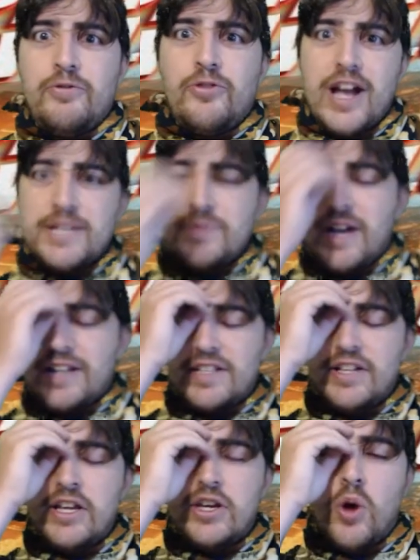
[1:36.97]
having
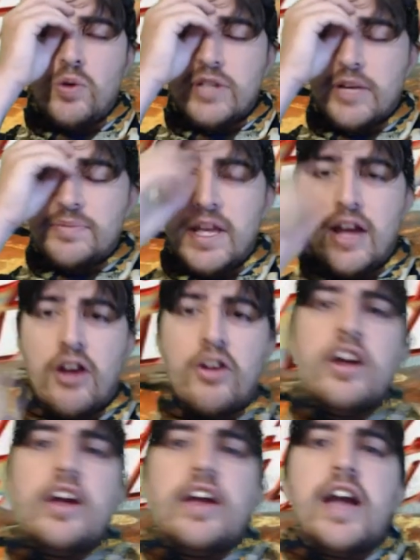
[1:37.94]
flashbacks, and he goes up
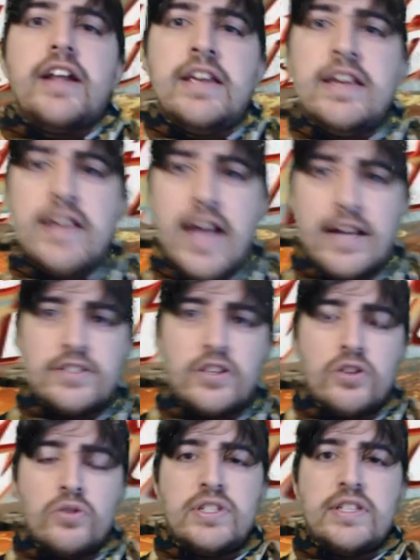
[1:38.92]
there, and he
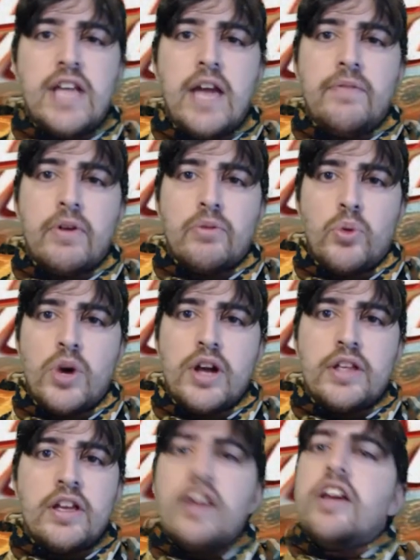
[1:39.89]
has to save
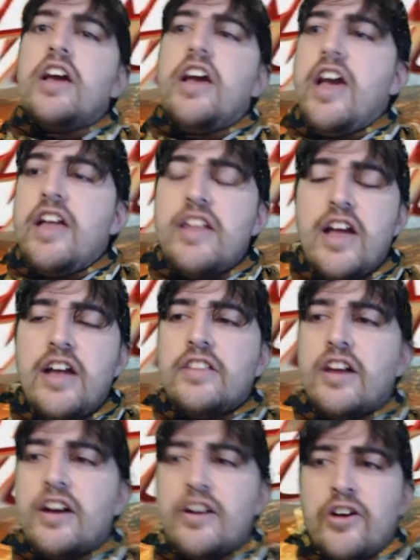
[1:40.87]
everyone,
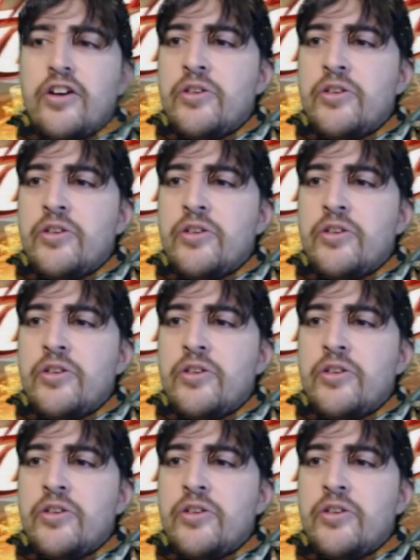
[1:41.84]
and